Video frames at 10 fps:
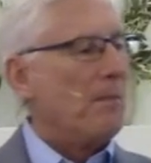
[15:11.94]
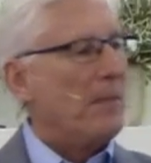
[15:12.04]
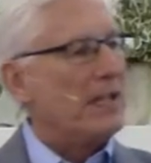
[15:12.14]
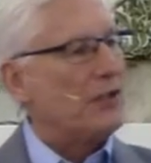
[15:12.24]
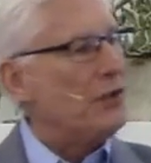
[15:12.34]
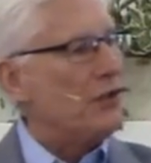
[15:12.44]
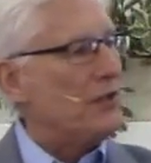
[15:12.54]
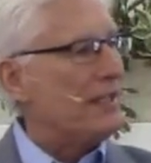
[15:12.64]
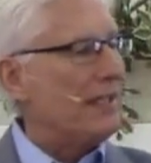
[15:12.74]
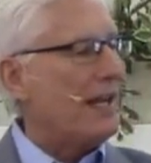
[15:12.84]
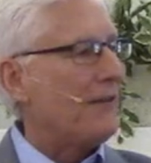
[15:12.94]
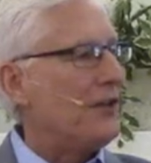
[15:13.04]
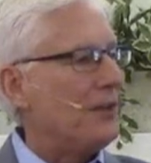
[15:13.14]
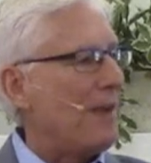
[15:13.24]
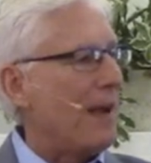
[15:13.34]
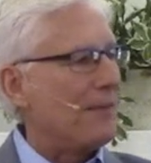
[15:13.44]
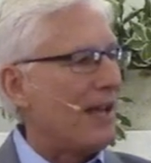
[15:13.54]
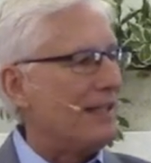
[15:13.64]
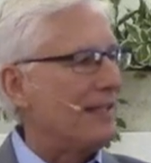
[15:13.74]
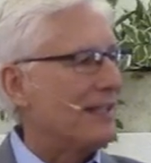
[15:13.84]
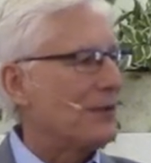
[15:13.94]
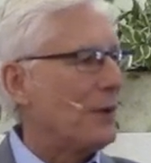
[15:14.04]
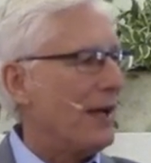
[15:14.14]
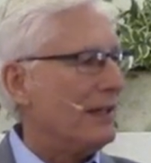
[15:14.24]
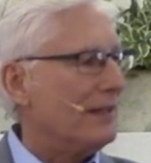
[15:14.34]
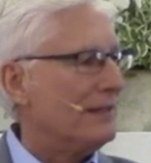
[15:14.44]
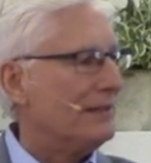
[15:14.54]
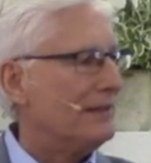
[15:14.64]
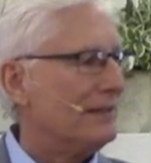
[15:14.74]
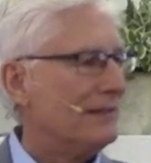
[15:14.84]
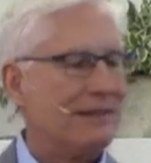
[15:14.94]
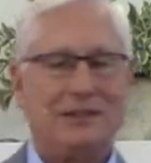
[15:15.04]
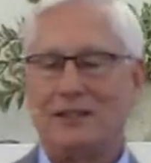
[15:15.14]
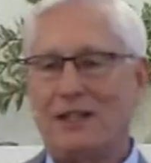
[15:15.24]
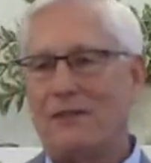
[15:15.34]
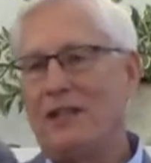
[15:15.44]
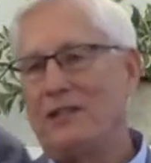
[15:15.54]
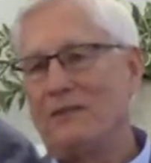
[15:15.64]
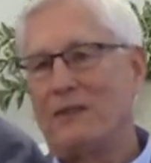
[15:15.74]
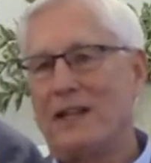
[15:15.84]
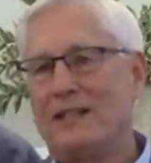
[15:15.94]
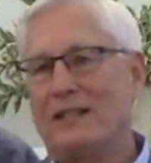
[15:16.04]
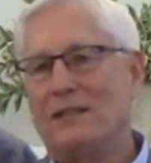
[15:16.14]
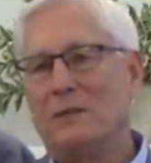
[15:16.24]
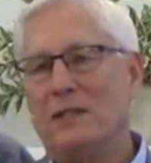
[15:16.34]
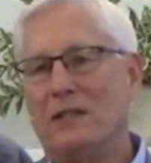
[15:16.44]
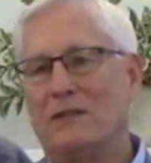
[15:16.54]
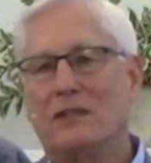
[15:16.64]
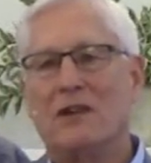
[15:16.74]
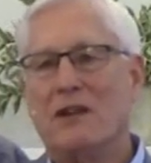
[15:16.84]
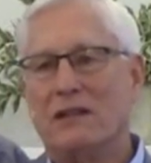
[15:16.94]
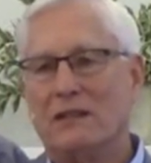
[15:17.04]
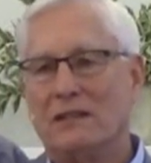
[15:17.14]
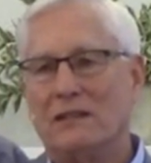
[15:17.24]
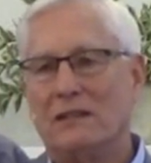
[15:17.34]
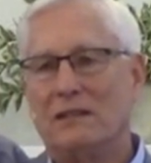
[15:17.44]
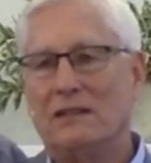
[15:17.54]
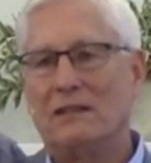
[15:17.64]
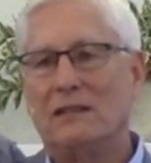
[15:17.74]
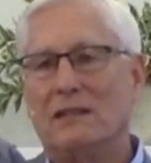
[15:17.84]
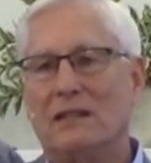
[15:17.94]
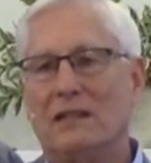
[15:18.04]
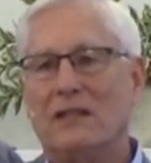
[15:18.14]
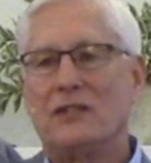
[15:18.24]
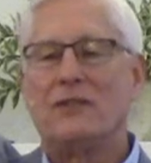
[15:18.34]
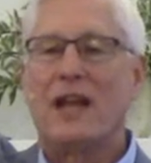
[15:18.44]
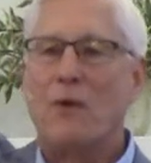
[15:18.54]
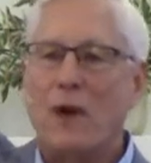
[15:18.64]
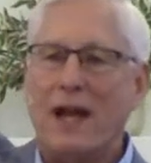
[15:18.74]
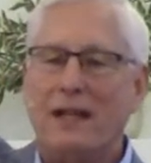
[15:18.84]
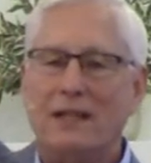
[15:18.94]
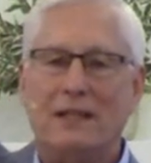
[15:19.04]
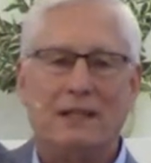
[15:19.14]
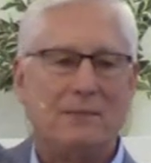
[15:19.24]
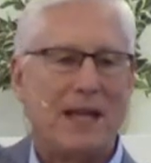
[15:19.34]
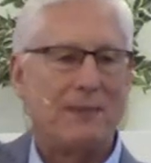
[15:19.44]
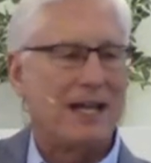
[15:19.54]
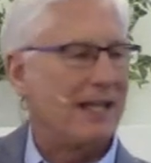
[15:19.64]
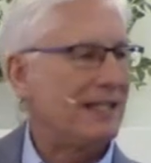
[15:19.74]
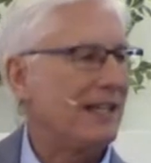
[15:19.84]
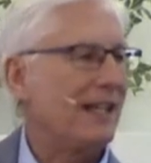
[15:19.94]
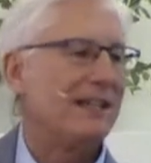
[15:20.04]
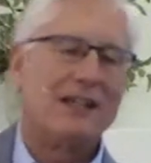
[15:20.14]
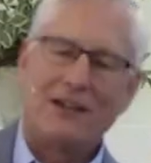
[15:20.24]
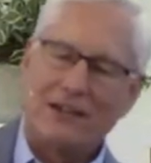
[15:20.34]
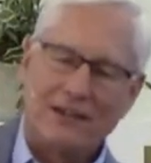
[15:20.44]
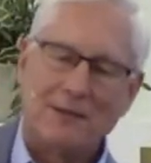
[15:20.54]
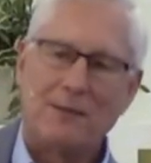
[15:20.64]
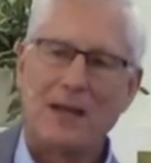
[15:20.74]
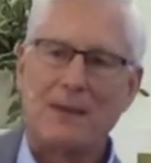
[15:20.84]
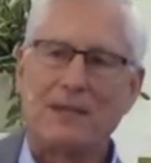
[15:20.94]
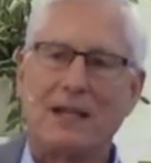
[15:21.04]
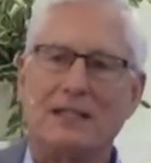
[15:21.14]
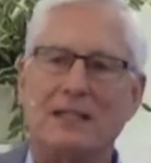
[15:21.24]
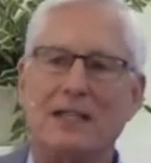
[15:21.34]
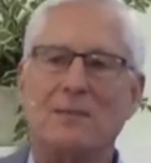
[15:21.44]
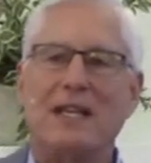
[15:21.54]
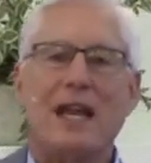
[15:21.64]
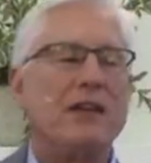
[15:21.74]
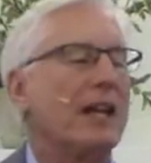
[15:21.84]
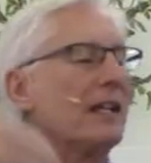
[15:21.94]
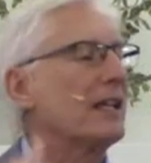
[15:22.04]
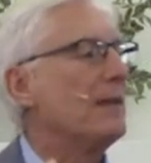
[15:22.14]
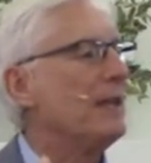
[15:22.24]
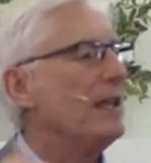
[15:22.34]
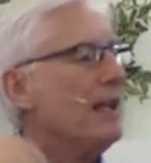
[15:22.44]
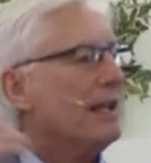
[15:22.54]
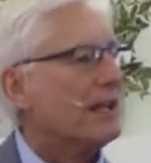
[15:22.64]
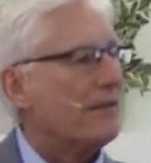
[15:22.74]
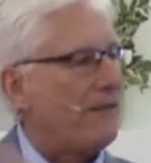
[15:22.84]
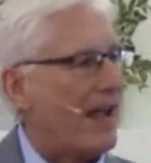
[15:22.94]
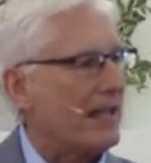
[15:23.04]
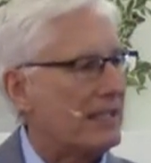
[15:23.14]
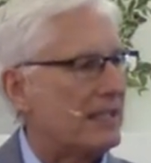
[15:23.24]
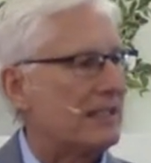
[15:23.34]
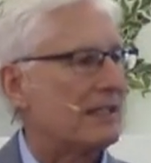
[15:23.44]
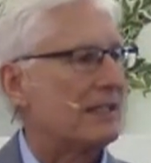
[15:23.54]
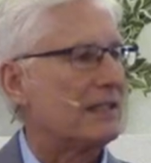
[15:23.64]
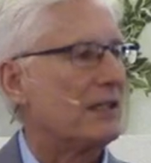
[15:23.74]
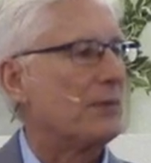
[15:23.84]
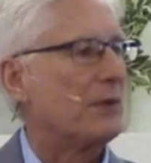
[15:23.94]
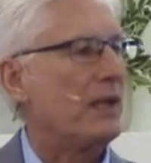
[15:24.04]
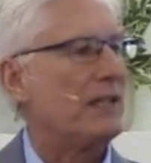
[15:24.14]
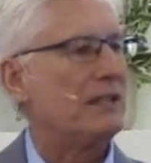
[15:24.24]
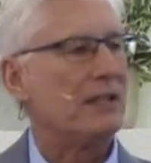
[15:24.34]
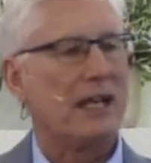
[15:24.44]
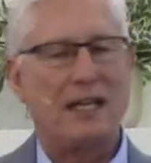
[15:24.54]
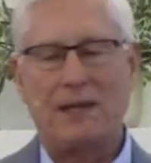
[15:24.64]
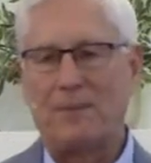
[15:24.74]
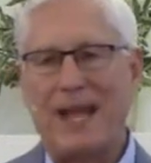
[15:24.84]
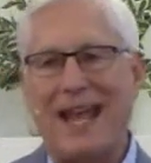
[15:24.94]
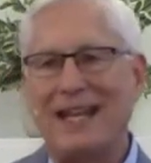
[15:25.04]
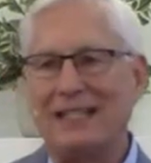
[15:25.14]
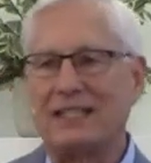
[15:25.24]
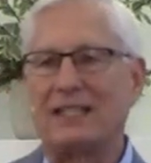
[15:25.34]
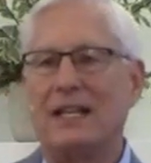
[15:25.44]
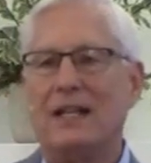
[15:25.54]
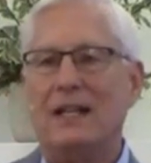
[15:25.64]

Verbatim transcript: But as soon as you sin after you're baptized, guess what? Your salvation flies out the window, it's gone. So now what? Baptized again? No, you don't have to be baptized again. But now you got to come and confess to the priest, you got to get penance